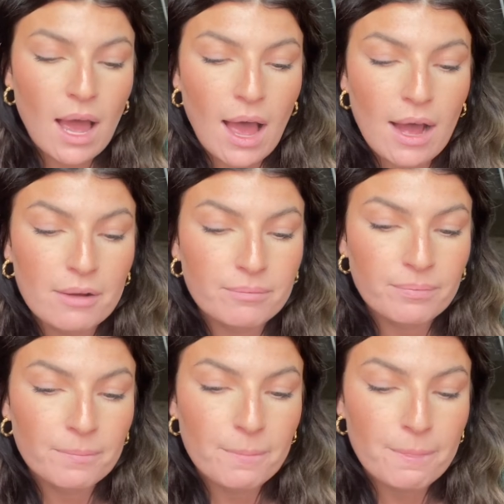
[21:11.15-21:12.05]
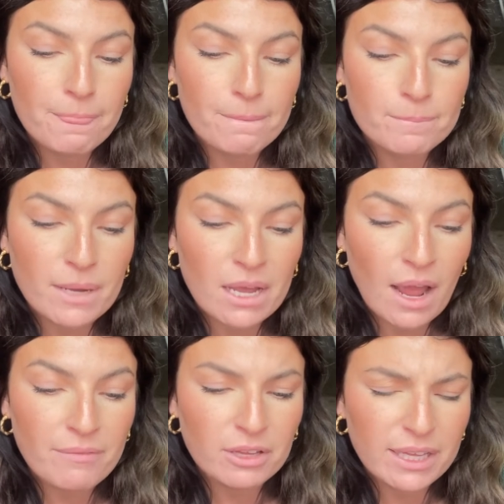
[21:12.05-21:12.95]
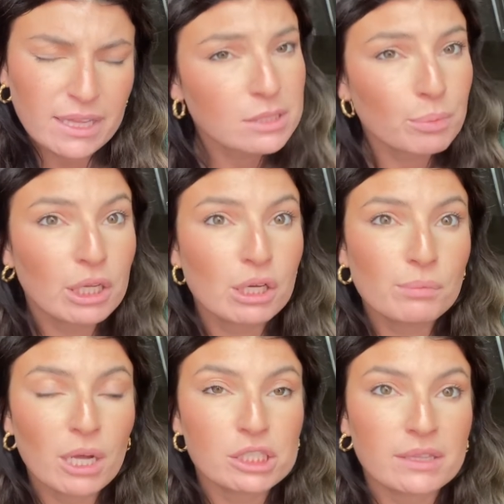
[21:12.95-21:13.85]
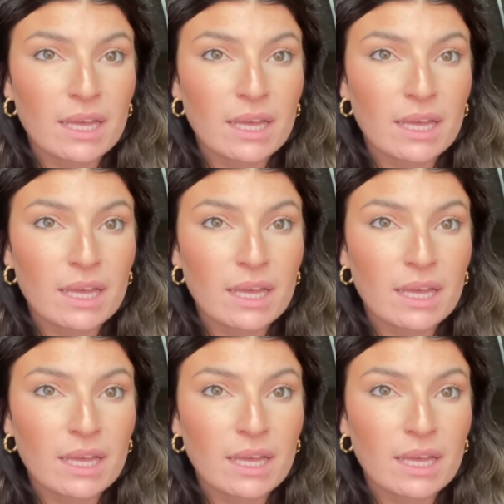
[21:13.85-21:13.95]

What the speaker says: But I feel like that's a pretty good budget.